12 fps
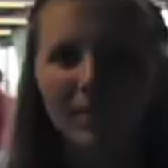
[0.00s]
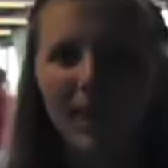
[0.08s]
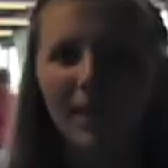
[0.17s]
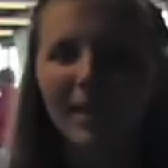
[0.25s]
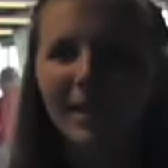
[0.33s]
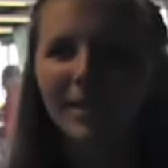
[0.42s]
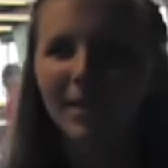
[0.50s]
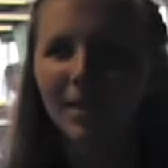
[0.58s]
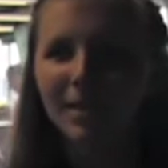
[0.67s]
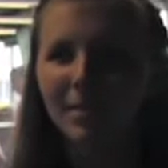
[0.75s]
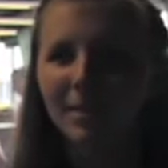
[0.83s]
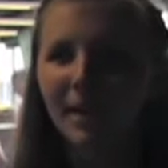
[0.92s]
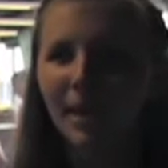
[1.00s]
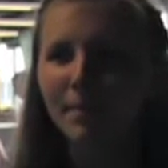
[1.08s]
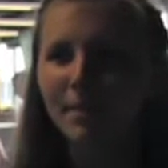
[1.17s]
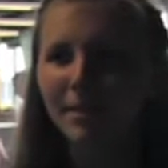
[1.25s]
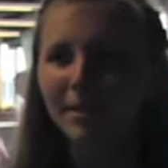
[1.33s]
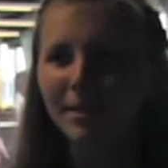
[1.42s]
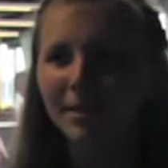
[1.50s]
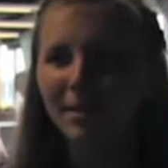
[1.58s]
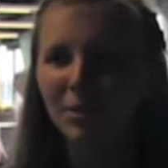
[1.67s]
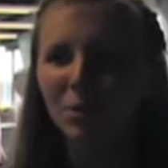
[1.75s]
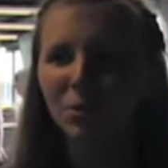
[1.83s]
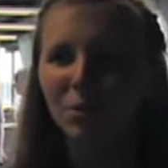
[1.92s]
I think it's awesome. The campus is
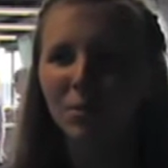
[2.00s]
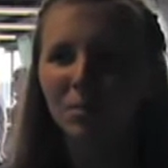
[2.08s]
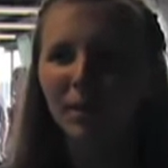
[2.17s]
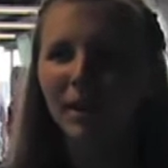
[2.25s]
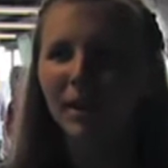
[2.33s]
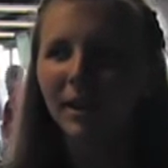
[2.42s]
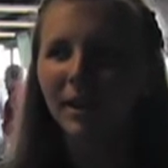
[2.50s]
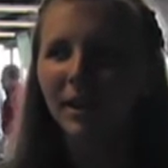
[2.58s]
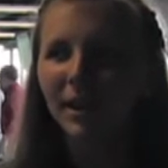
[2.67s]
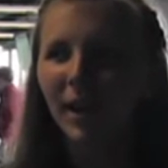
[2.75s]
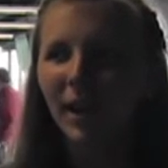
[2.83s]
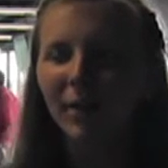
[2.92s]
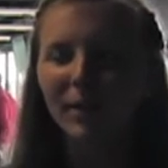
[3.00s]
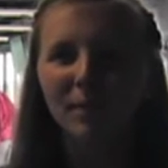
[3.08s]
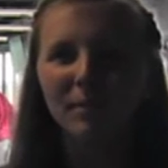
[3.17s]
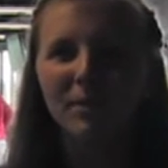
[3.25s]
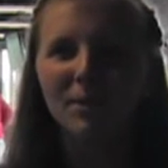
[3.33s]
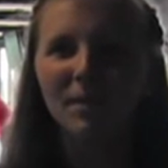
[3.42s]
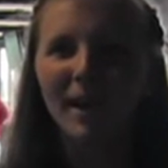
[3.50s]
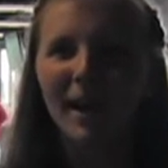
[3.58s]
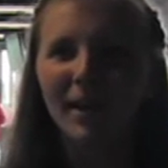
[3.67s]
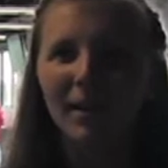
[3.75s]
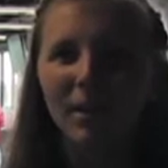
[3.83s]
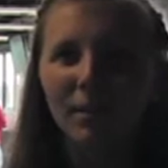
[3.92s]
huge, but I don't think it'll be too
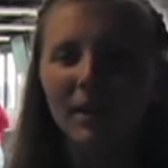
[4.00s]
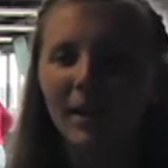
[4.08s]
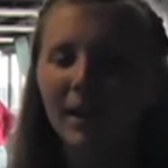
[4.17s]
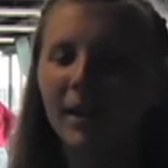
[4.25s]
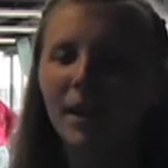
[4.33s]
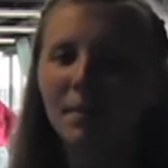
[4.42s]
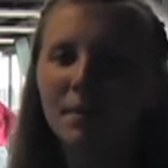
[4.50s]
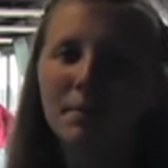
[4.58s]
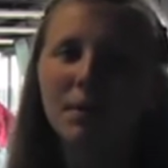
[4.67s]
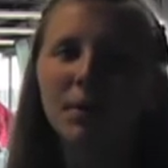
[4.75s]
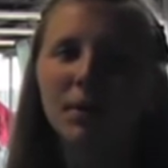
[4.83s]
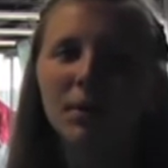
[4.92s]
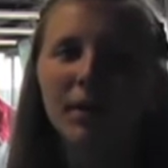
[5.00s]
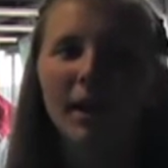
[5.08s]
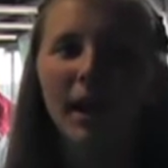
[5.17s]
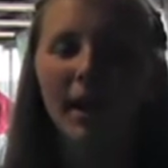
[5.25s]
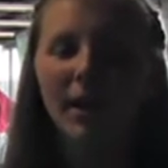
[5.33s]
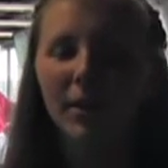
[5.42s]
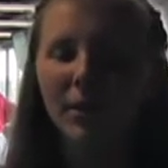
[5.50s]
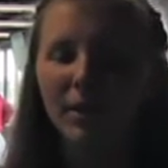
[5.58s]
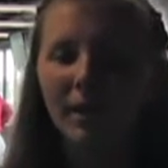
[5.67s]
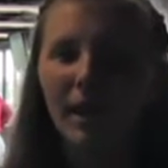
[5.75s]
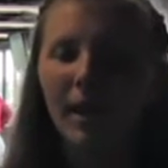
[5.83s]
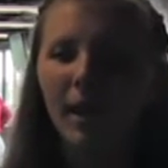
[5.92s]
bad. There'll be like a lot of people, and I heard
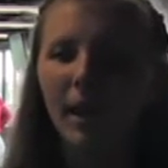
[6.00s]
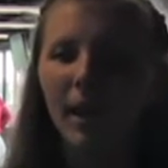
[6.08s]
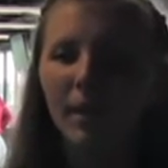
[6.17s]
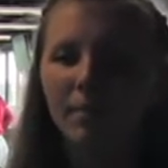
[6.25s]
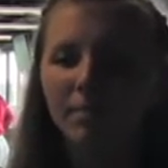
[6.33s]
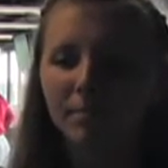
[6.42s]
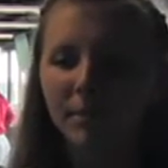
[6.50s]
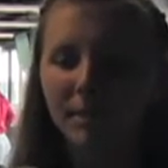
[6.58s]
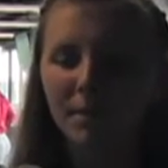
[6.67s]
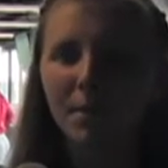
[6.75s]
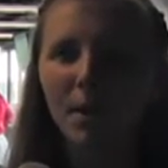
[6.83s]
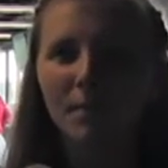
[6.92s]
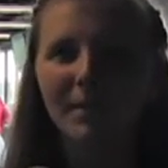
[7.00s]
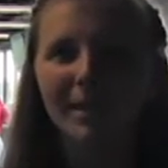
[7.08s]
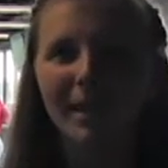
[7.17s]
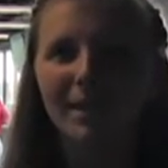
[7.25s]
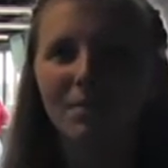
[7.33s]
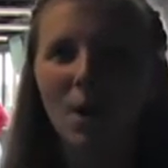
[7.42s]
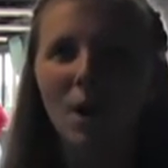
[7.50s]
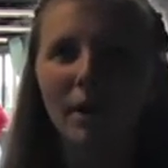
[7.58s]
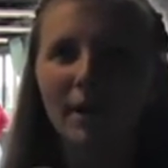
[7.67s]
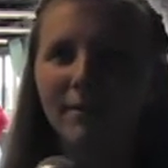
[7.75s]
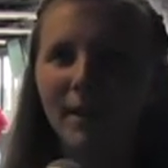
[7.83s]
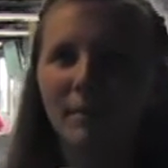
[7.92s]
that this department's like small, and,
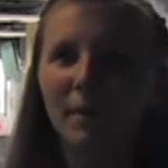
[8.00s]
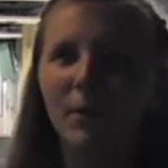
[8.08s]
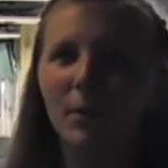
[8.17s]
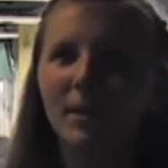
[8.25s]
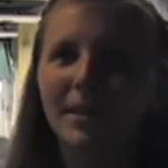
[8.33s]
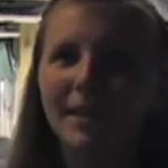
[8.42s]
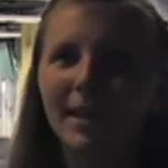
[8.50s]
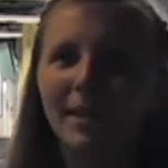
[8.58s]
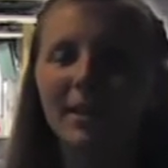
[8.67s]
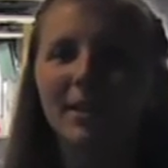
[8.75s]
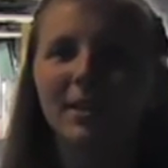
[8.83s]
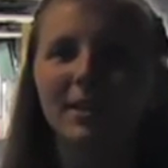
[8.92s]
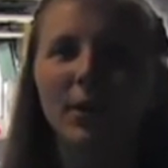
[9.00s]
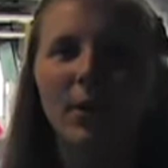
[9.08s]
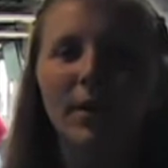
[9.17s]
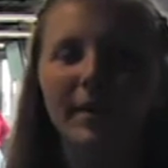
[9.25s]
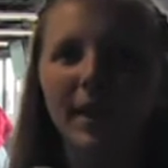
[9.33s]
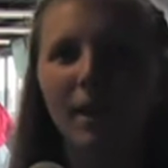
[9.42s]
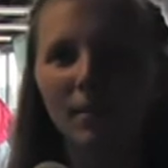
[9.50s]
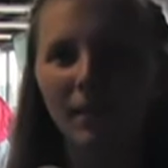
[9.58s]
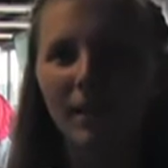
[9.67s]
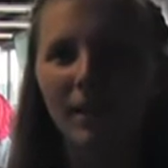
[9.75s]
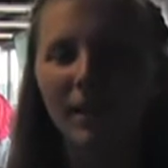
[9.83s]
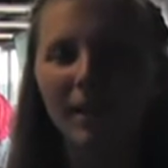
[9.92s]
like family oriented. So I think that'll be
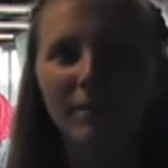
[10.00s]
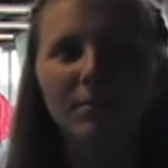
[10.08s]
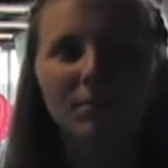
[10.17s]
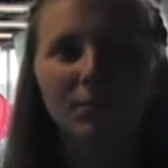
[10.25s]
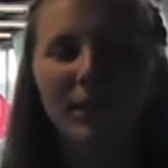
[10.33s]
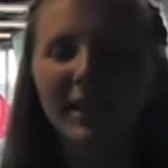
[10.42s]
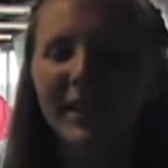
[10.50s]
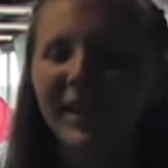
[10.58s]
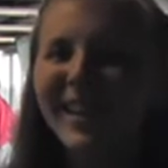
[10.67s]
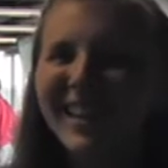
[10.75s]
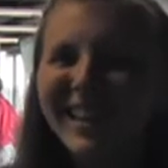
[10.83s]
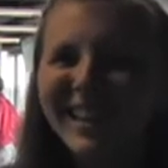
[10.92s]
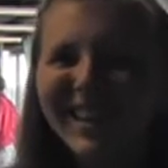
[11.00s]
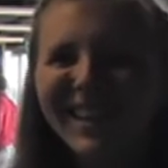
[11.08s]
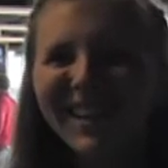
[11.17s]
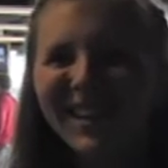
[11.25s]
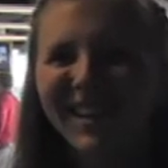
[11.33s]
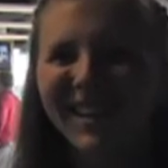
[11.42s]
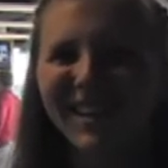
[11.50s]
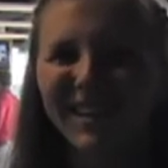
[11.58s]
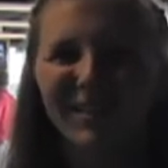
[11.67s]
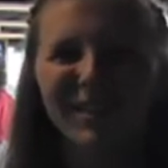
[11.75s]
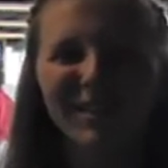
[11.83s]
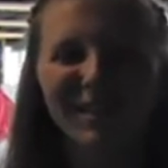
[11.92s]
like really good, like
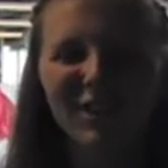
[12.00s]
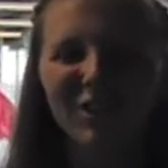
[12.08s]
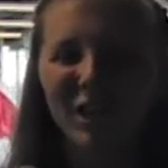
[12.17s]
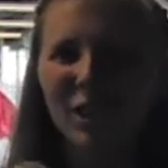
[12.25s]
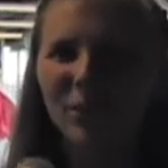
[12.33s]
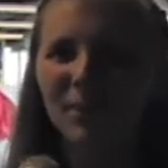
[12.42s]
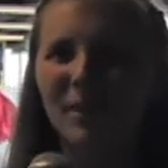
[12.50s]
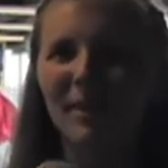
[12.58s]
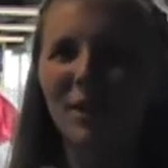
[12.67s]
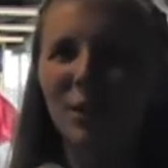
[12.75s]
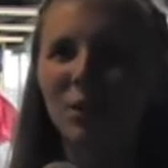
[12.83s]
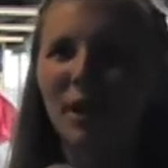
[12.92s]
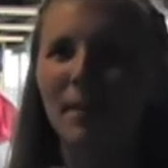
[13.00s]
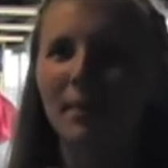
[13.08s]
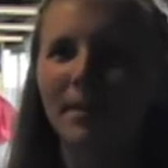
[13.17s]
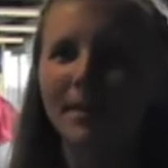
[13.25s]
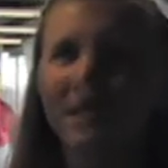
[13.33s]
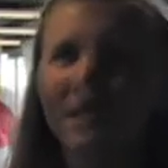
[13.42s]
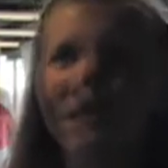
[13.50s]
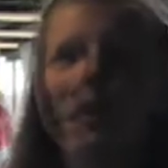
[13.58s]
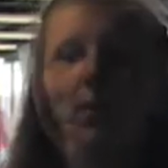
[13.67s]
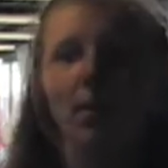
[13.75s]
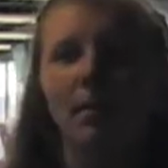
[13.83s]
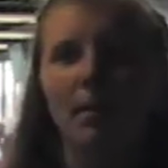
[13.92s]
a good change from like the huge campus. And I
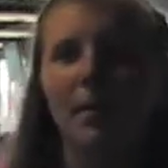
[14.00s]
want to be a